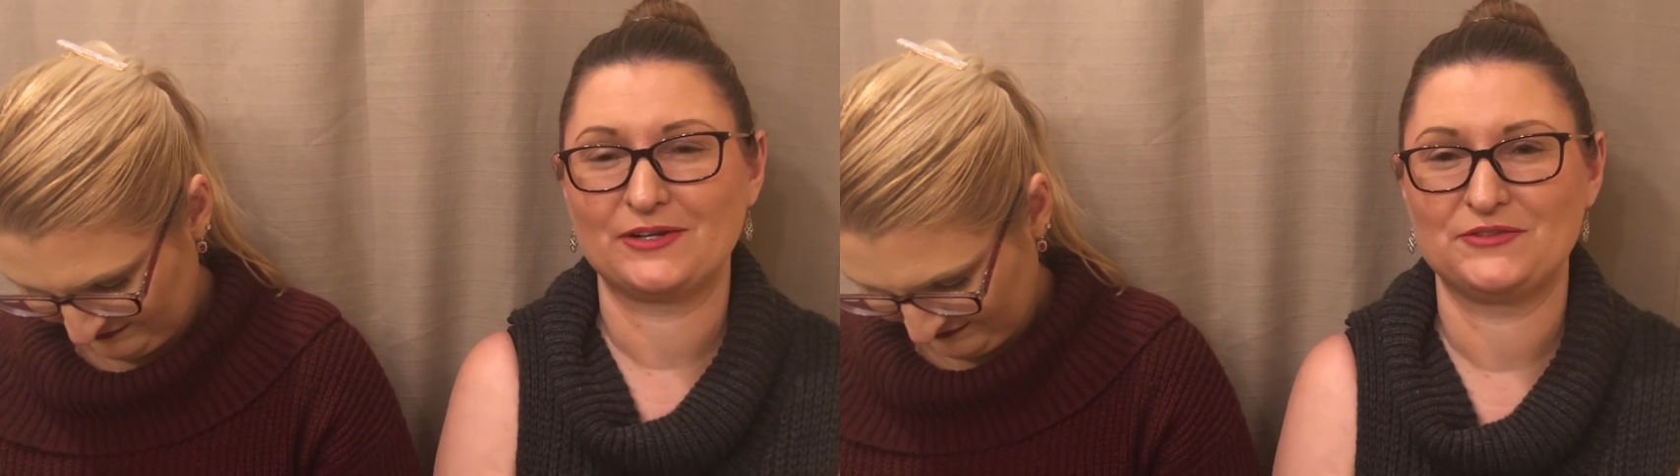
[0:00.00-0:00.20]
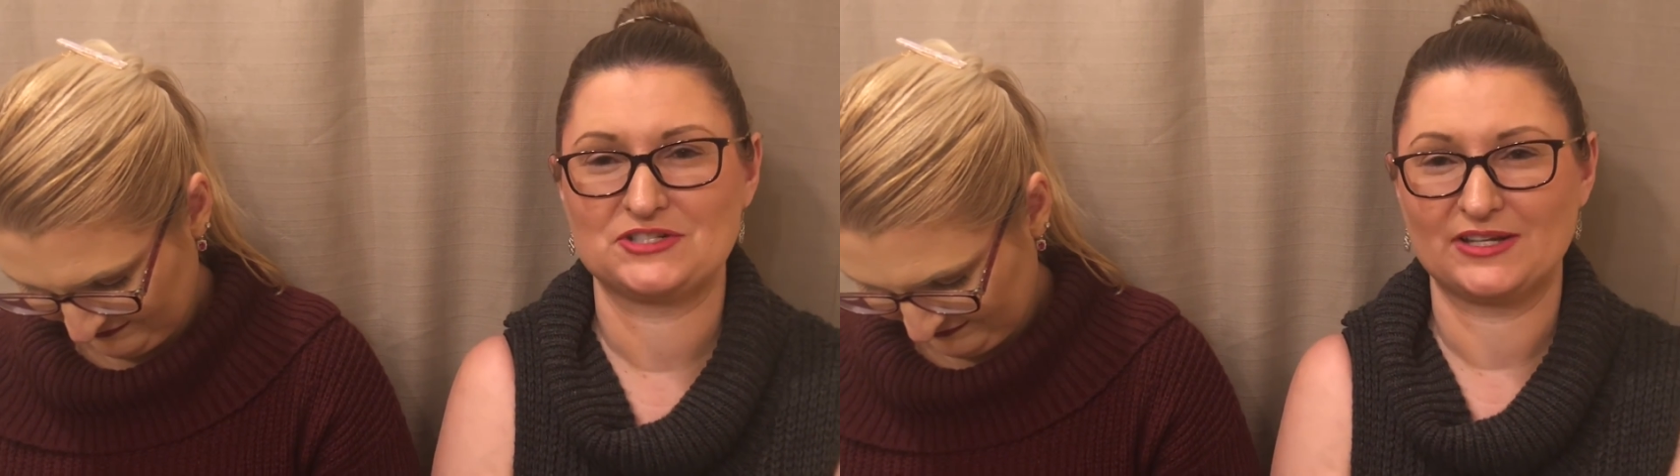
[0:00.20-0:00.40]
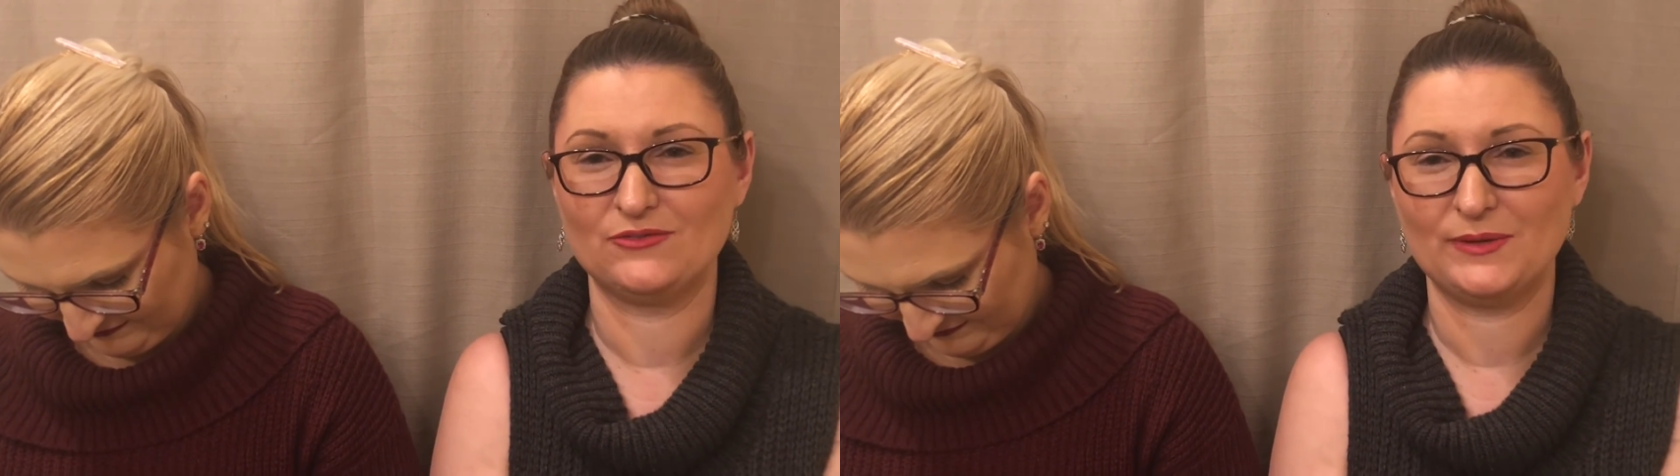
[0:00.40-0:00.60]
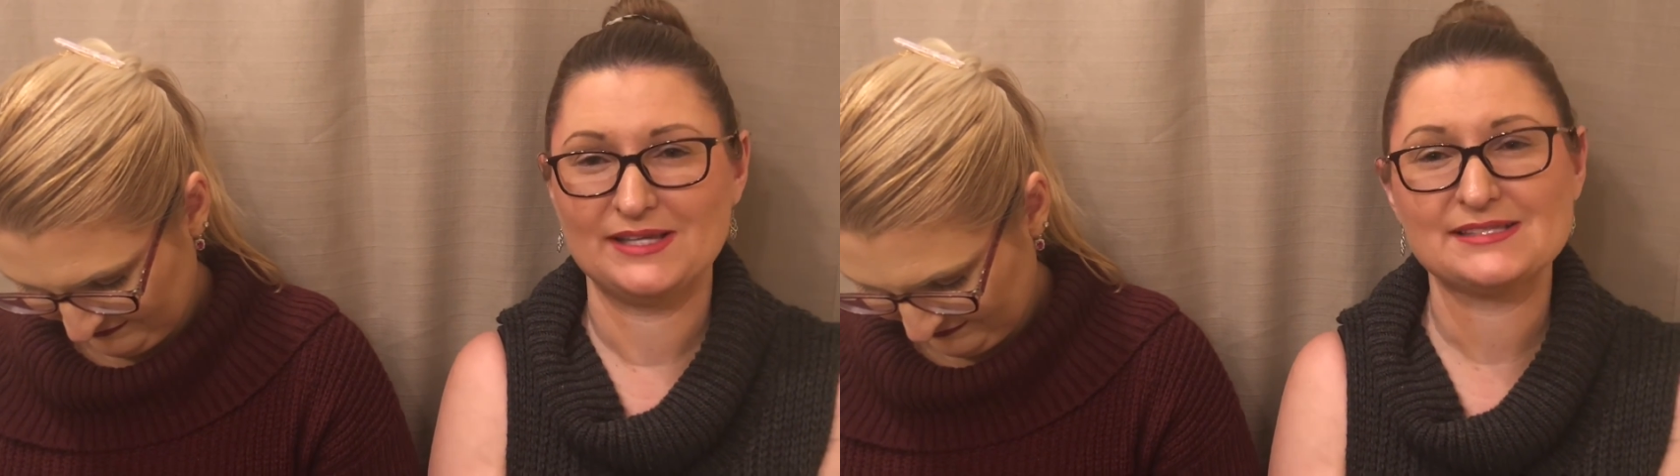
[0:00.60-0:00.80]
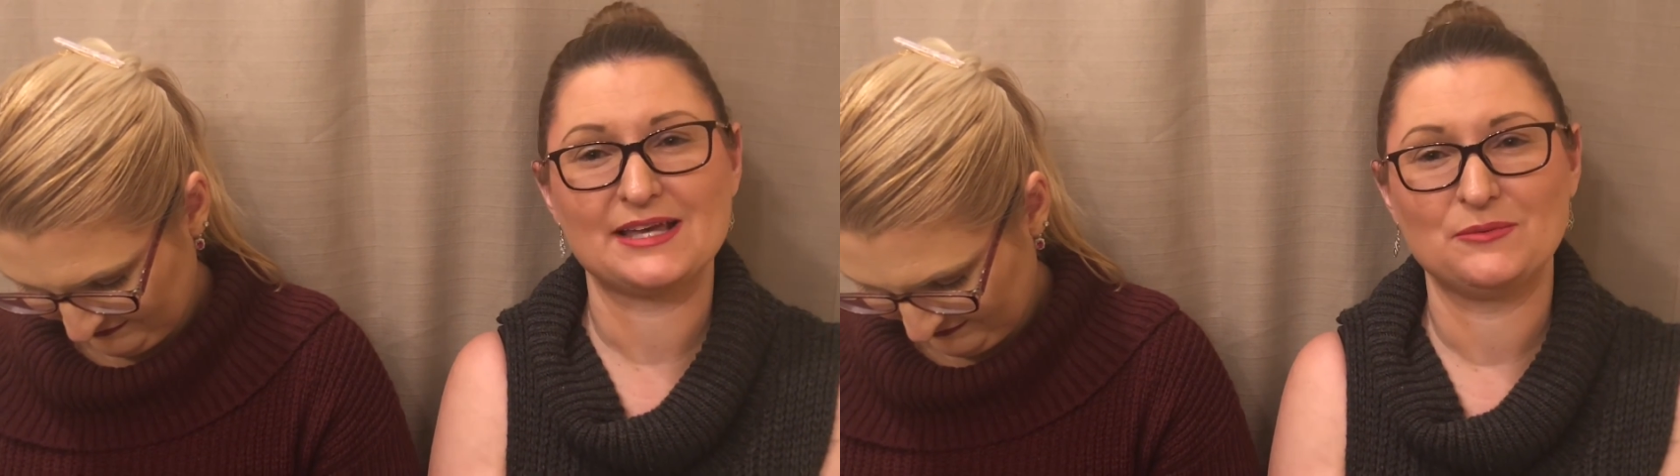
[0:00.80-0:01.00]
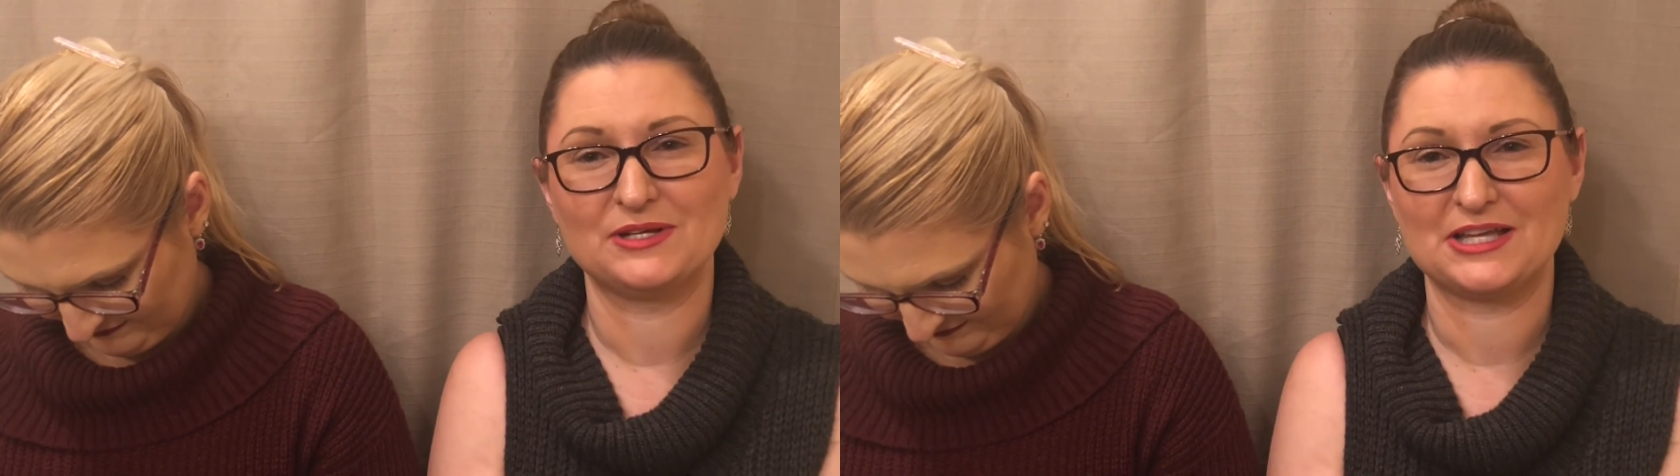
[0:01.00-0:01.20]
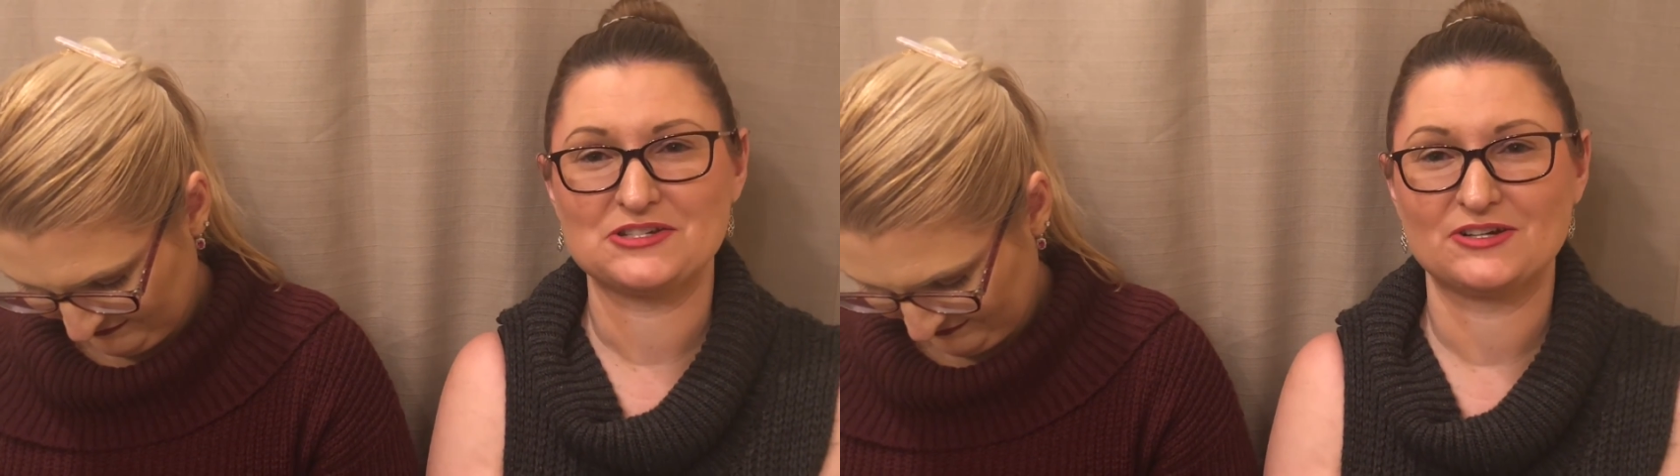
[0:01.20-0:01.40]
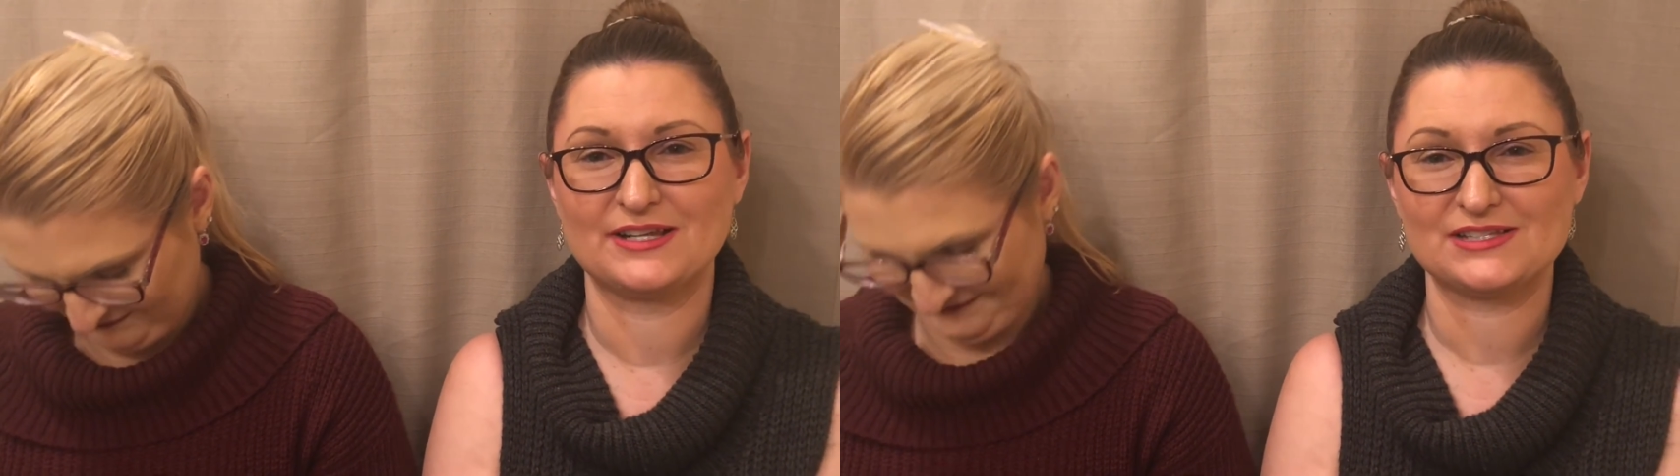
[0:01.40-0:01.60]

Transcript: our future giveaways and we'll catch you in our next